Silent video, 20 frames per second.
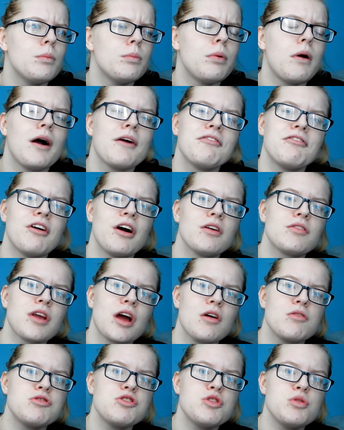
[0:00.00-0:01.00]
but I found
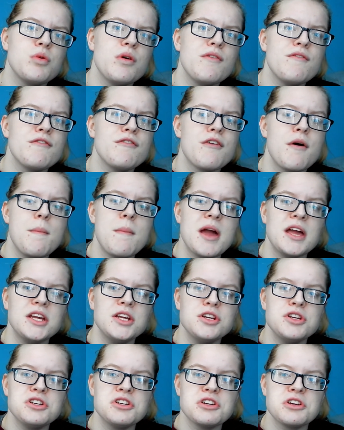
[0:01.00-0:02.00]
out new
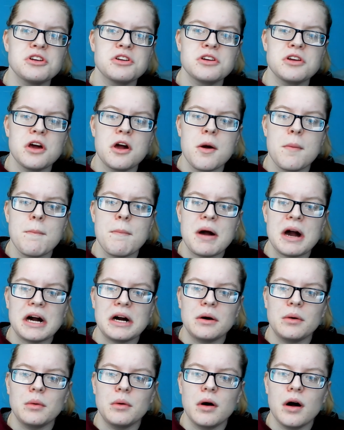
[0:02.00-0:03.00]
information
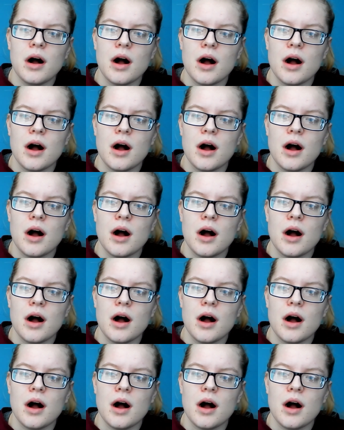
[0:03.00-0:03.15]
about